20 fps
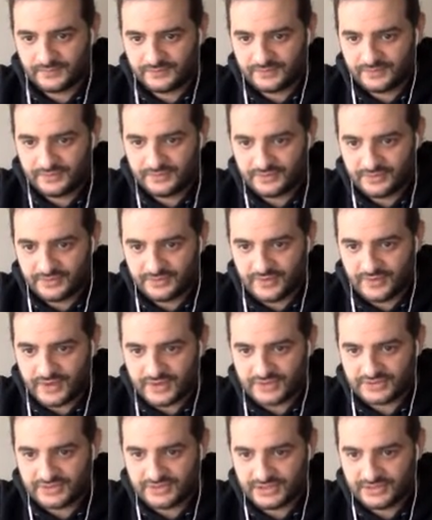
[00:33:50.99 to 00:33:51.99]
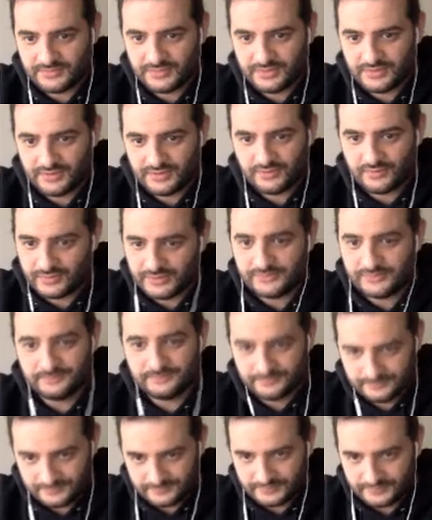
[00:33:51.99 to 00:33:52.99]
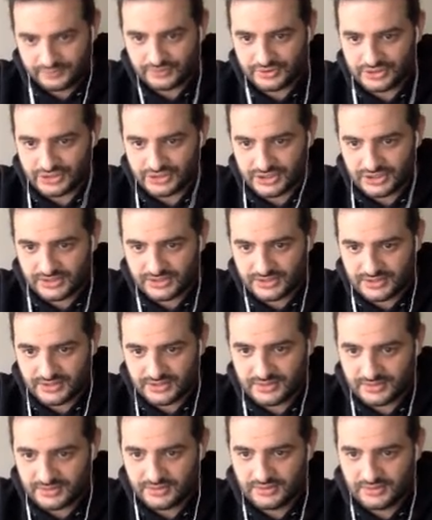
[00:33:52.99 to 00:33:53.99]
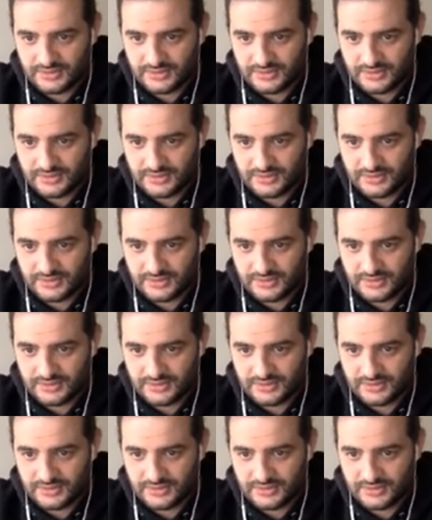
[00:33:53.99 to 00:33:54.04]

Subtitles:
for congratulating me on the win. Appreciate that.